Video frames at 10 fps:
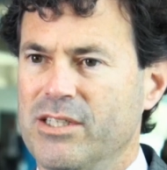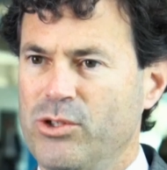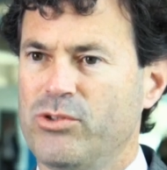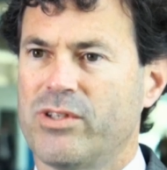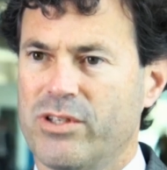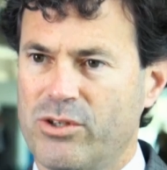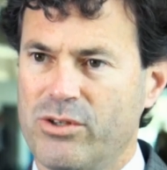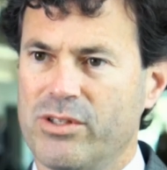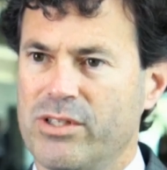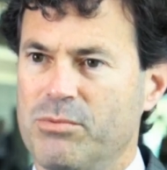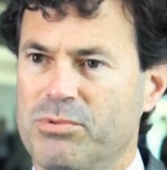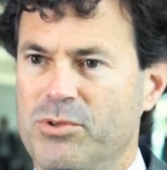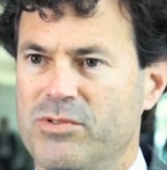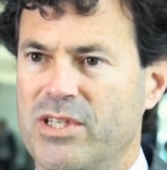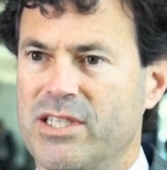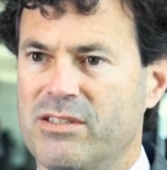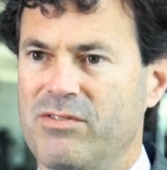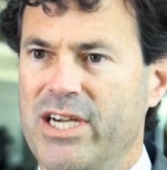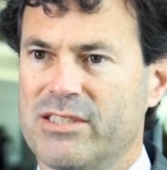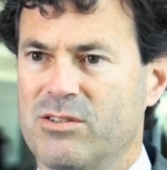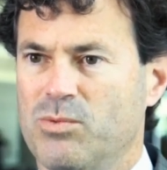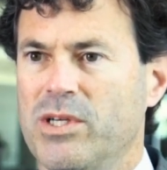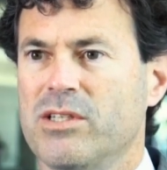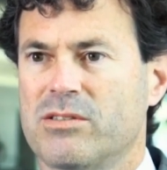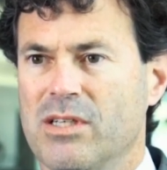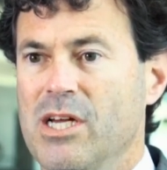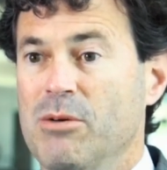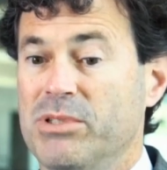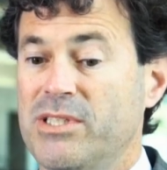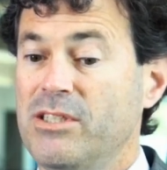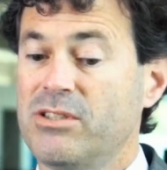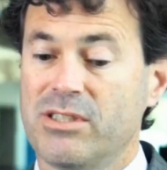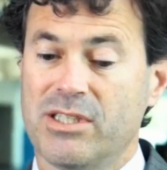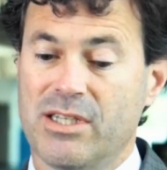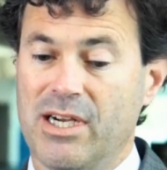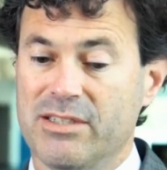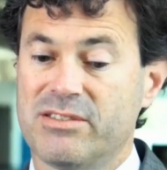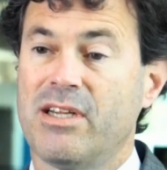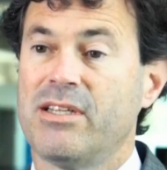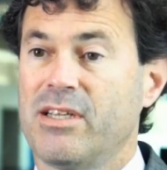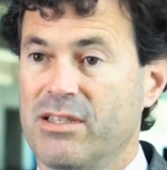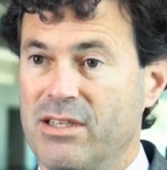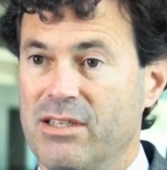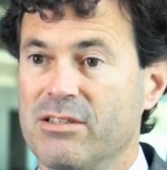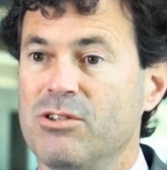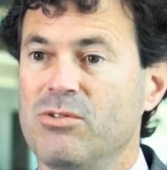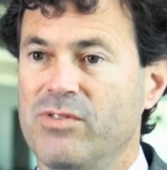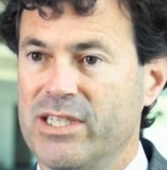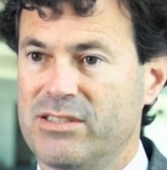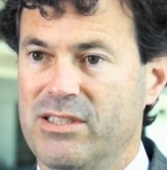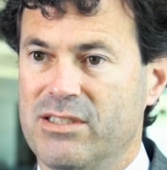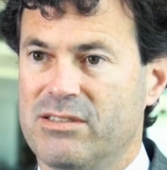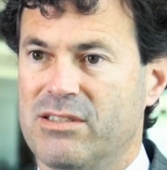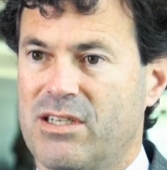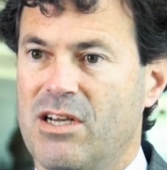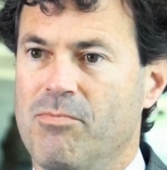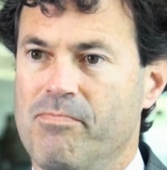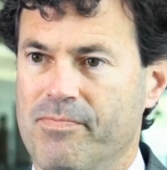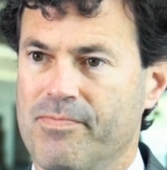use of the currently approved Zostavax, as well as potentially studying the new vaccine that's to come.